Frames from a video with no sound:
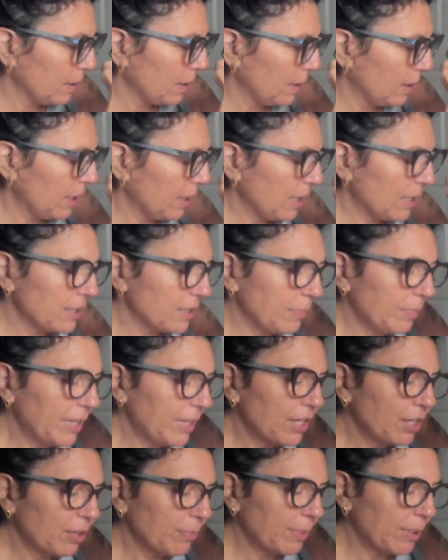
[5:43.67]
Yeah,
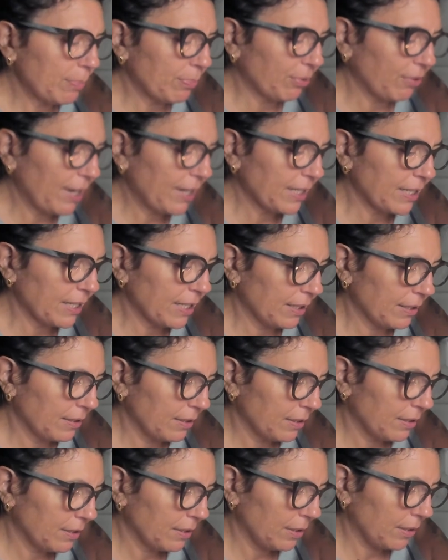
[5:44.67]
somebody could be pregnant,
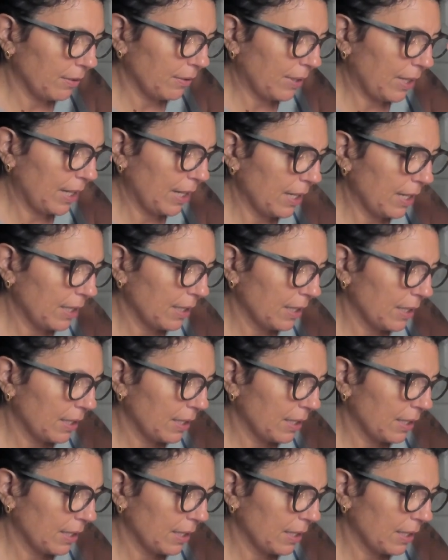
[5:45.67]
okay?